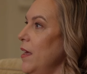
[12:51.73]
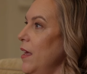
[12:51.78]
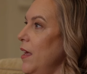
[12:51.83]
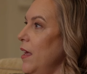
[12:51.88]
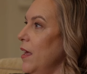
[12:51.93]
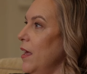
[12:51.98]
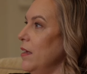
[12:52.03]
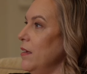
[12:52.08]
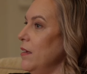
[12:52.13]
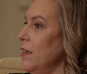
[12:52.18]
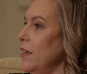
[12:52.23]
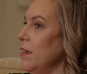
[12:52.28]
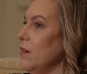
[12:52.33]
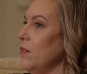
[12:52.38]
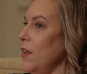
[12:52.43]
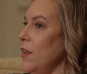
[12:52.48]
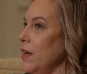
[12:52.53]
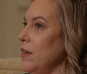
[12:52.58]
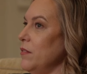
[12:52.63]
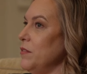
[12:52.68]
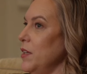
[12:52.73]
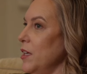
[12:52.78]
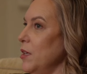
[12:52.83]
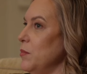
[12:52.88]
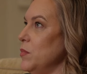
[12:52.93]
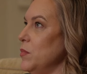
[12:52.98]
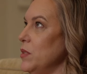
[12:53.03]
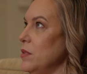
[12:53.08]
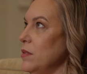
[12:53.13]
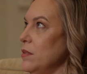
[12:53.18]
And a lot of
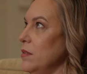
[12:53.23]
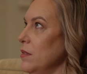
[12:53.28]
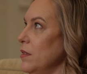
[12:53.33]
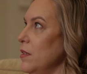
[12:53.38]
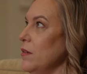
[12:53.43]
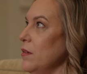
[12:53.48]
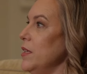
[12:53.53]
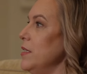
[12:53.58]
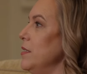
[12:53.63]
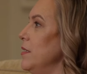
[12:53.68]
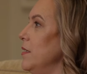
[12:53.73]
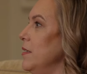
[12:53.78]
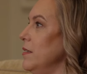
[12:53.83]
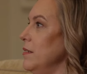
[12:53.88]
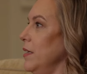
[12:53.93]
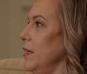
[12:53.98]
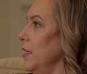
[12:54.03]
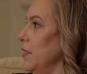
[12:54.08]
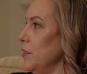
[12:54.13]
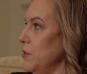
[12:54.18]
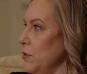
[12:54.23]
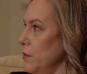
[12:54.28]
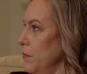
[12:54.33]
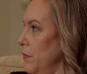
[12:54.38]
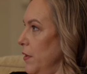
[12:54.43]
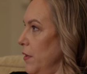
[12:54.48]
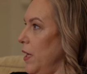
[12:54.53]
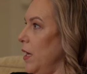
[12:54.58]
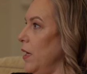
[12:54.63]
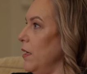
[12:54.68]
times there isn't an answer
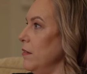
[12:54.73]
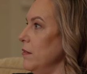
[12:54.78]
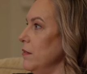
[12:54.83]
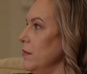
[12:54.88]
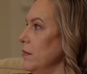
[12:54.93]
for that.